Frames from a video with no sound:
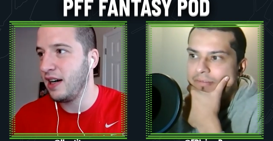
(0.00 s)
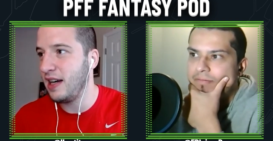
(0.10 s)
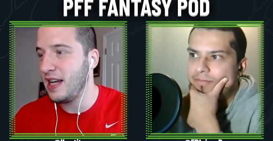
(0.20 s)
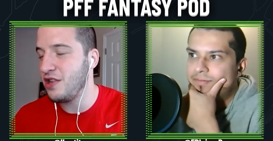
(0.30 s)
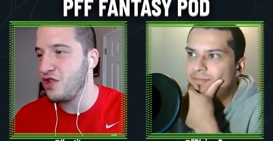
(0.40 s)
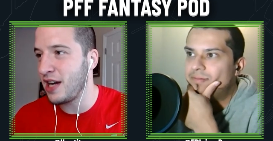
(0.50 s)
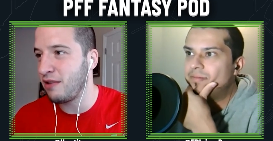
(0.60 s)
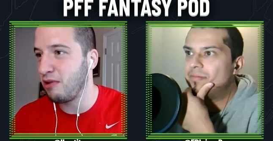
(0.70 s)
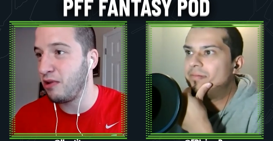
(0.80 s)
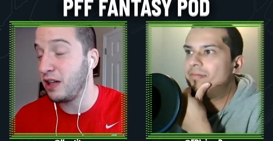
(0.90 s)
Speaker 1: uh, in
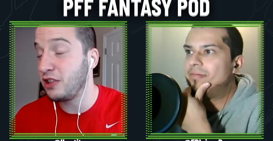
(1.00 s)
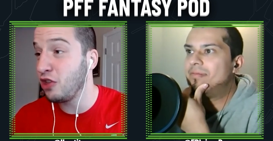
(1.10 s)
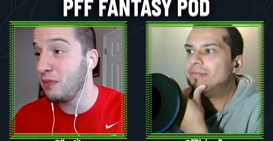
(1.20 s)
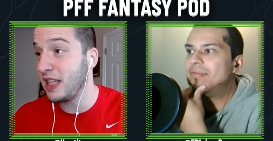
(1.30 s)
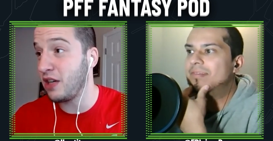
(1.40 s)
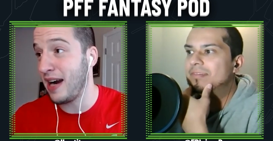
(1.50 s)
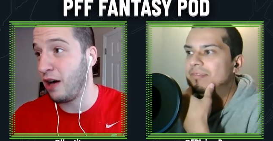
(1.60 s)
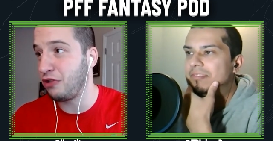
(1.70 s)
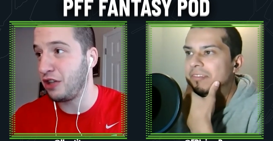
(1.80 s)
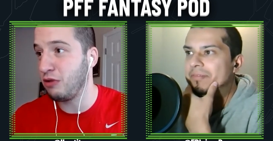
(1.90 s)
general, assuming they're
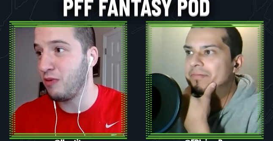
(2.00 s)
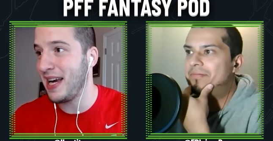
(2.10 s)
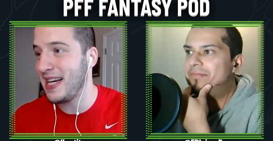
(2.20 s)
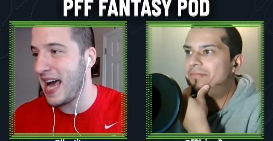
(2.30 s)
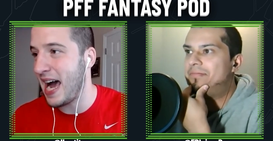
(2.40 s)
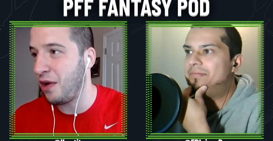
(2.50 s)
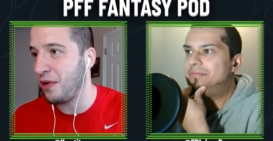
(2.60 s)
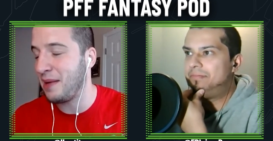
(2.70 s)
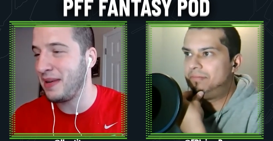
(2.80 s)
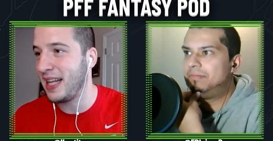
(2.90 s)
healthy right now.
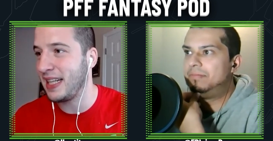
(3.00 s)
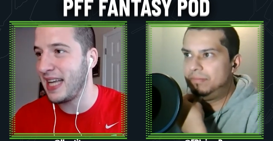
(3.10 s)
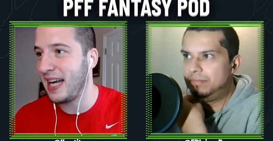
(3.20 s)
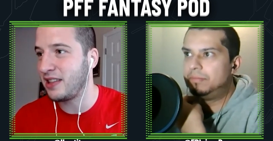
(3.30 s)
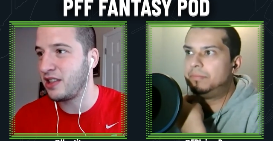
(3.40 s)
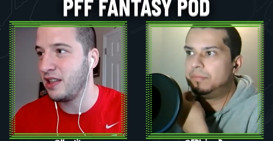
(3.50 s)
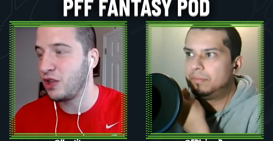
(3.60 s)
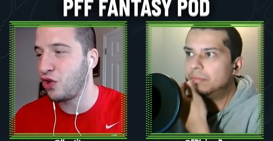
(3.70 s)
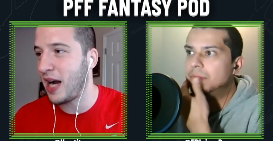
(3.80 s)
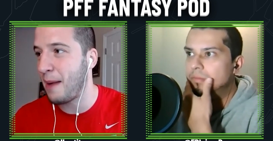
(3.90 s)
And I mean, I think that's the
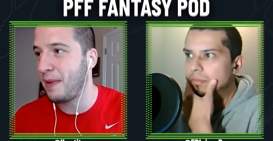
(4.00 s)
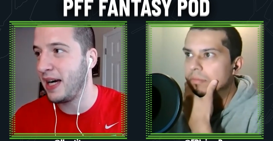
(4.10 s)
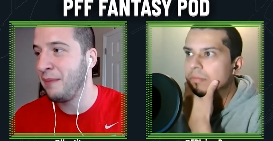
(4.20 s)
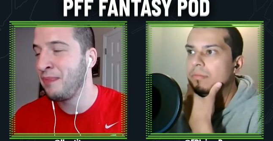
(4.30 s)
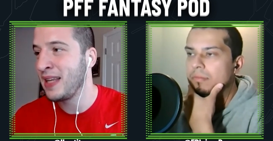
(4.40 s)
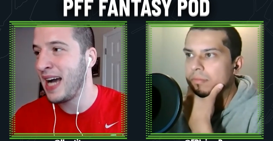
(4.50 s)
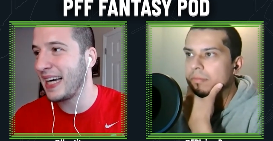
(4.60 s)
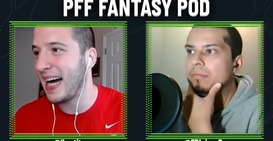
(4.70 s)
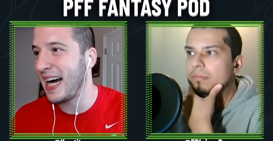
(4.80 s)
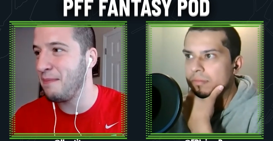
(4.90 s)
trap I I
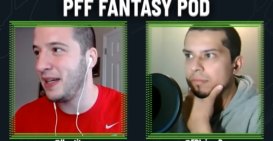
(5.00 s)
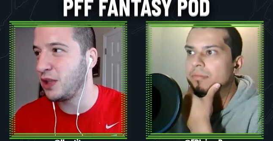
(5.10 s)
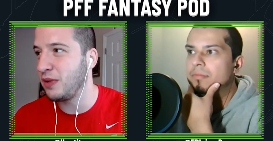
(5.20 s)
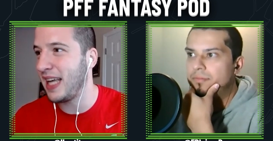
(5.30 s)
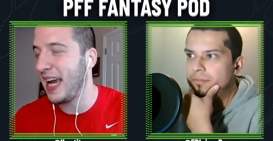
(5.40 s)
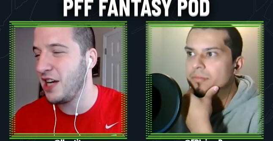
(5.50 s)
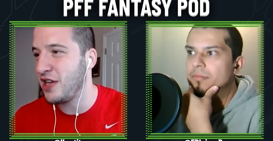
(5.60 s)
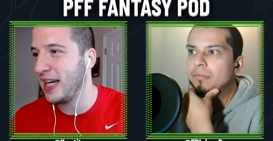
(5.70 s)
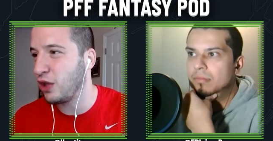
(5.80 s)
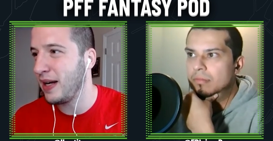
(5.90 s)
kind of missed with the
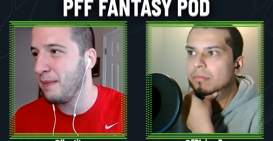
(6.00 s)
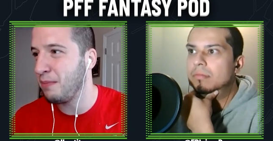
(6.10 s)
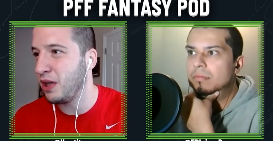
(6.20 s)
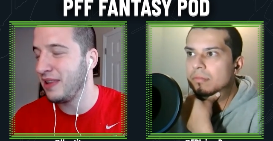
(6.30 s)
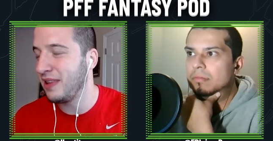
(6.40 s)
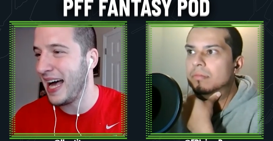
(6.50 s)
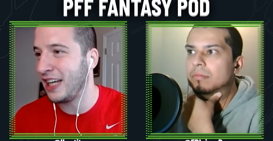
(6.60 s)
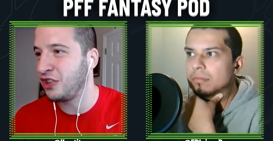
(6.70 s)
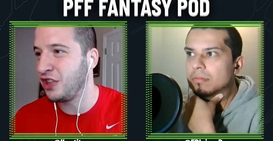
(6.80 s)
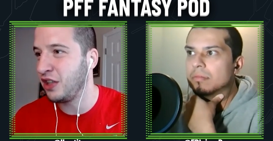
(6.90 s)
AJ Green boat
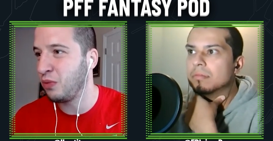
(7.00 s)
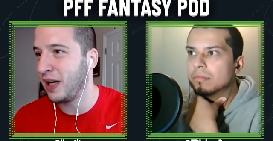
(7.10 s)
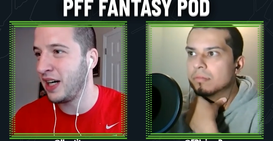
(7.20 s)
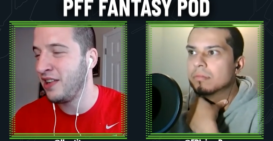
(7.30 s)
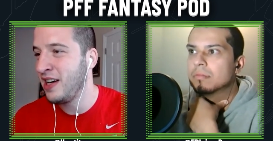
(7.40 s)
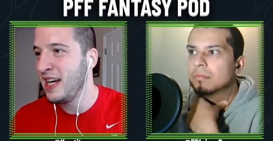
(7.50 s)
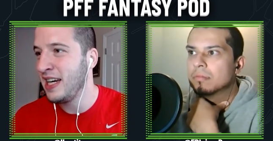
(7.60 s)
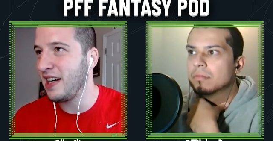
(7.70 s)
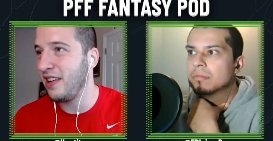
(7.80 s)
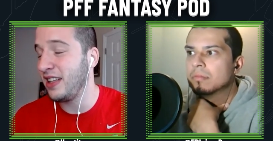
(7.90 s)
last year, where
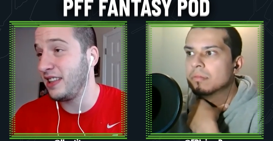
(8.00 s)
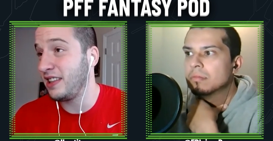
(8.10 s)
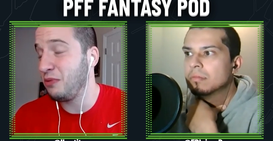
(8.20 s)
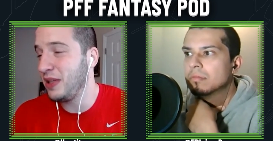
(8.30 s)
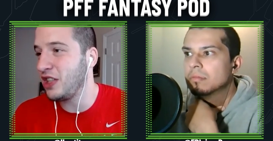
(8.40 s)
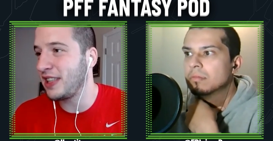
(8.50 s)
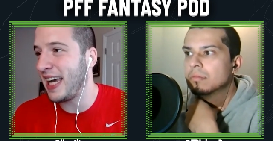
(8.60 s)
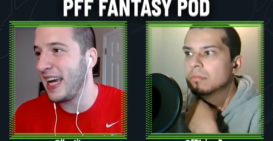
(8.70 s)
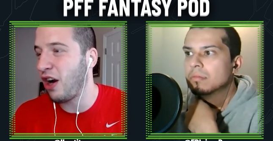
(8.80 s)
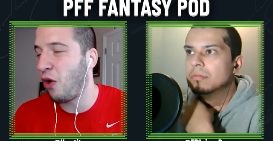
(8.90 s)
you know we just
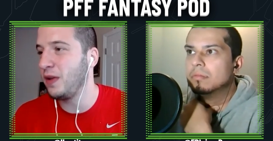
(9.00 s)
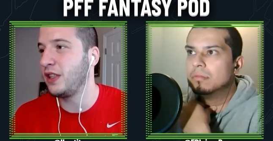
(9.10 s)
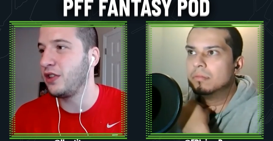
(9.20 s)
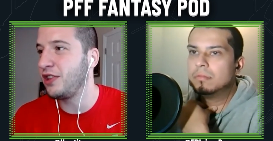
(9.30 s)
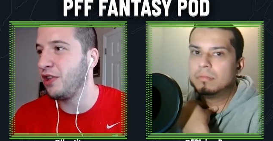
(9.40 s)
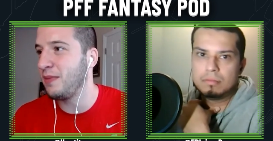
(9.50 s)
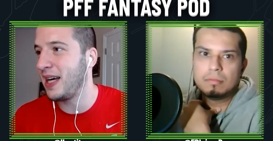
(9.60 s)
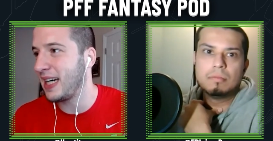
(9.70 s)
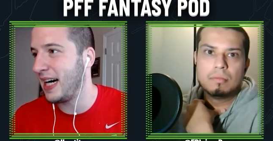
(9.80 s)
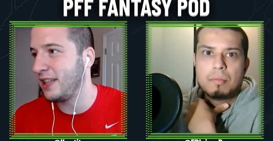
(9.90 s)
can't always assume
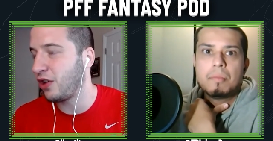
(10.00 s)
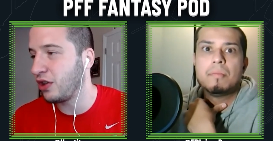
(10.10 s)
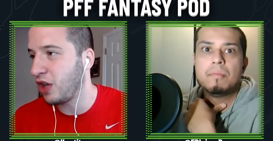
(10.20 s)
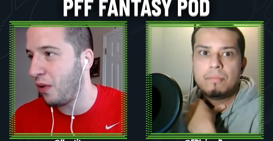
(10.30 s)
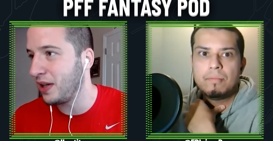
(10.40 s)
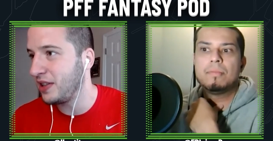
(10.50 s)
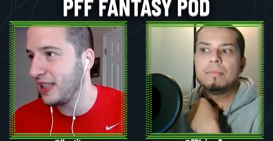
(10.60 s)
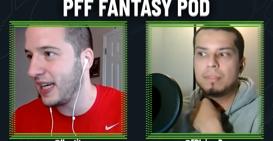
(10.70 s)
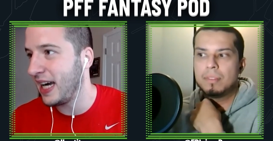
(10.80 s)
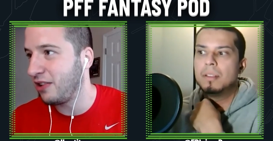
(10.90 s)
that guys are going to
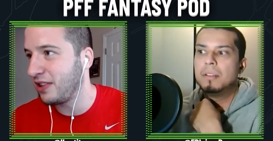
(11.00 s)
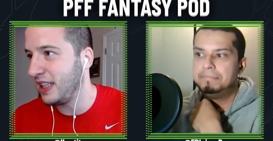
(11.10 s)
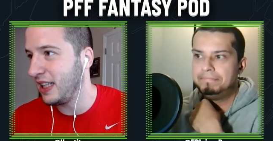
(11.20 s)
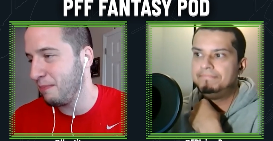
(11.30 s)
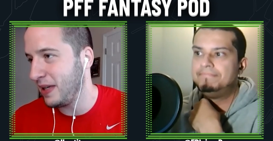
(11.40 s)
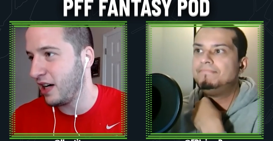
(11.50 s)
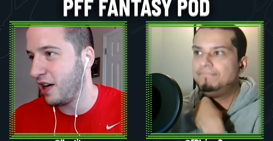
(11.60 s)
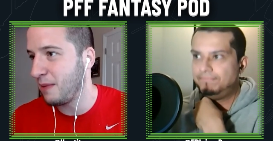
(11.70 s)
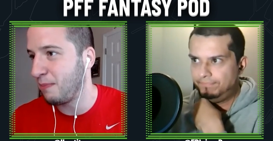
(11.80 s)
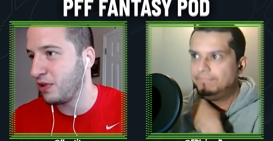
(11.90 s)
get healthy and be
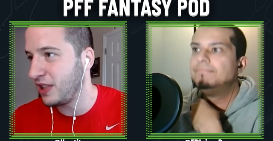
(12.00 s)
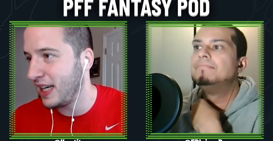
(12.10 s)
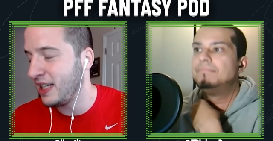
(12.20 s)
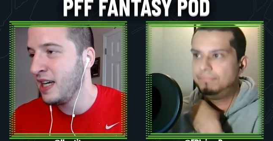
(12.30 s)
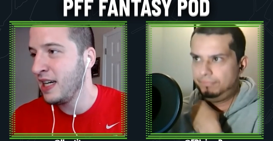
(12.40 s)
100%.